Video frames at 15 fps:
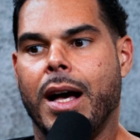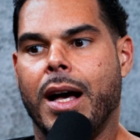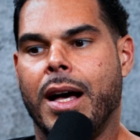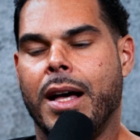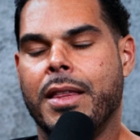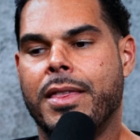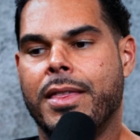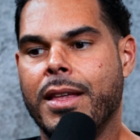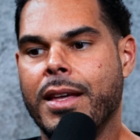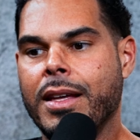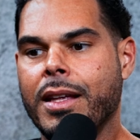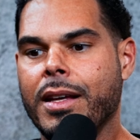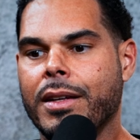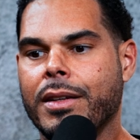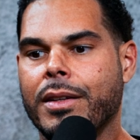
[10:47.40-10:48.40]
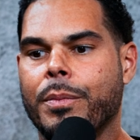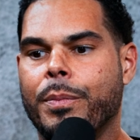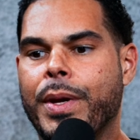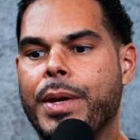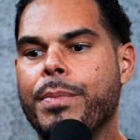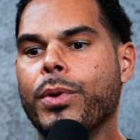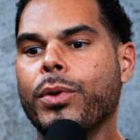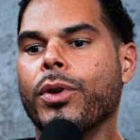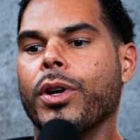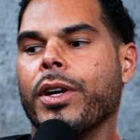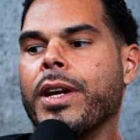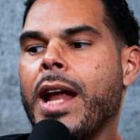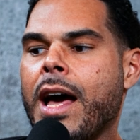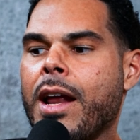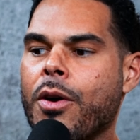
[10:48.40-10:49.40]
I think people are
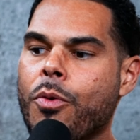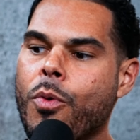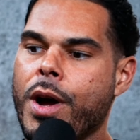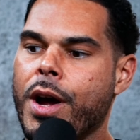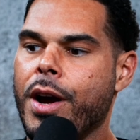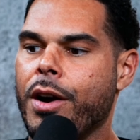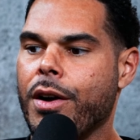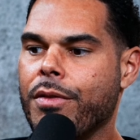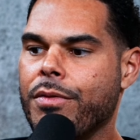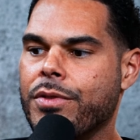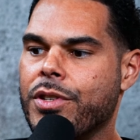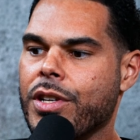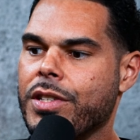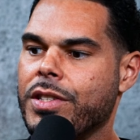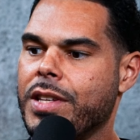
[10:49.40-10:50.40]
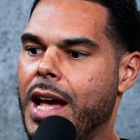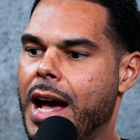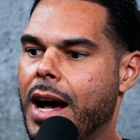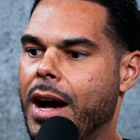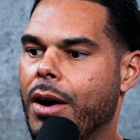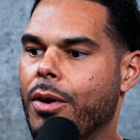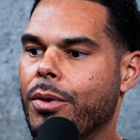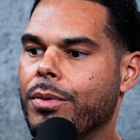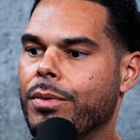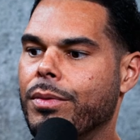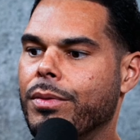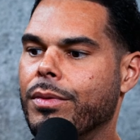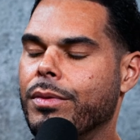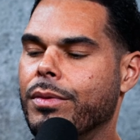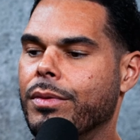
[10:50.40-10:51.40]
not aware of just how
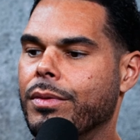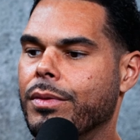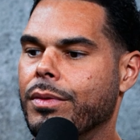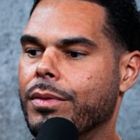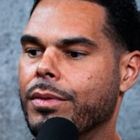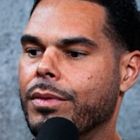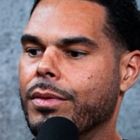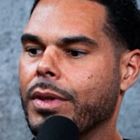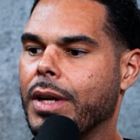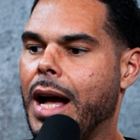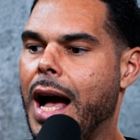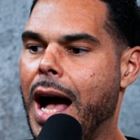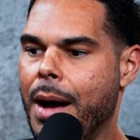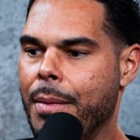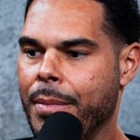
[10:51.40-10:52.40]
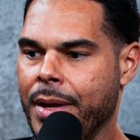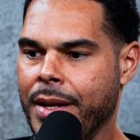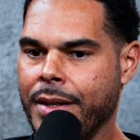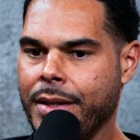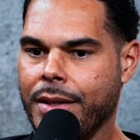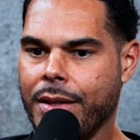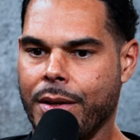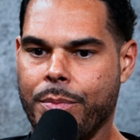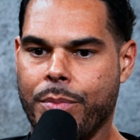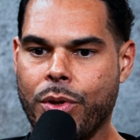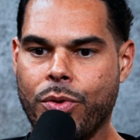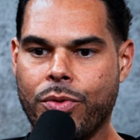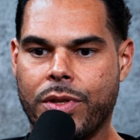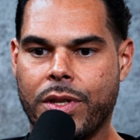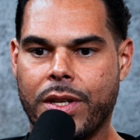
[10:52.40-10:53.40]
common
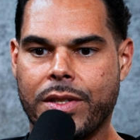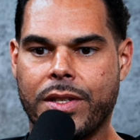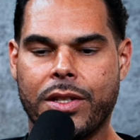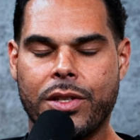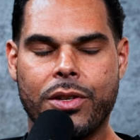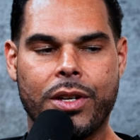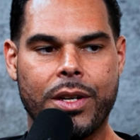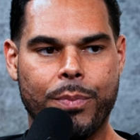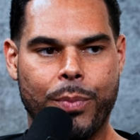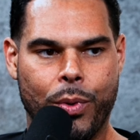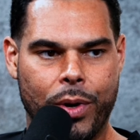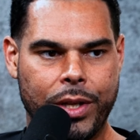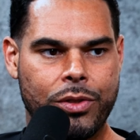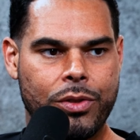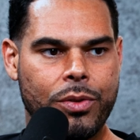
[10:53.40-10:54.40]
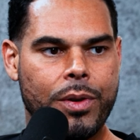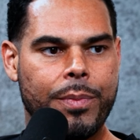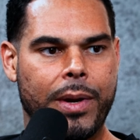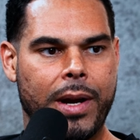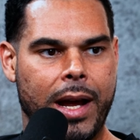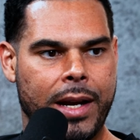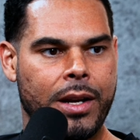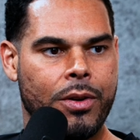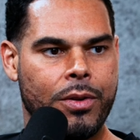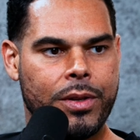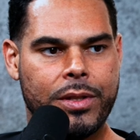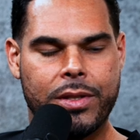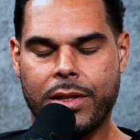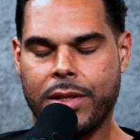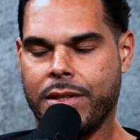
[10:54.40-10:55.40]
abuse is. And you didn't point to it, but I know
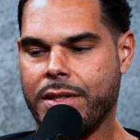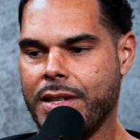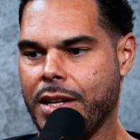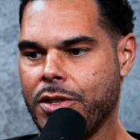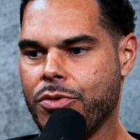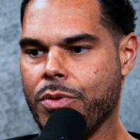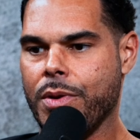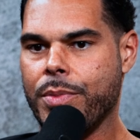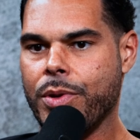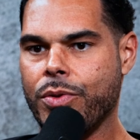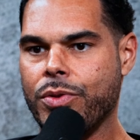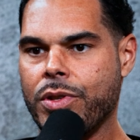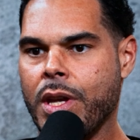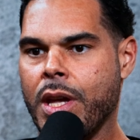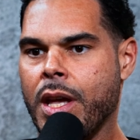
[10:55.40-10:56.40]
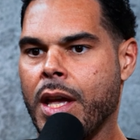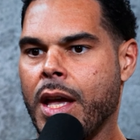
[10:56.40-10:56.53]
it's sexual abuse.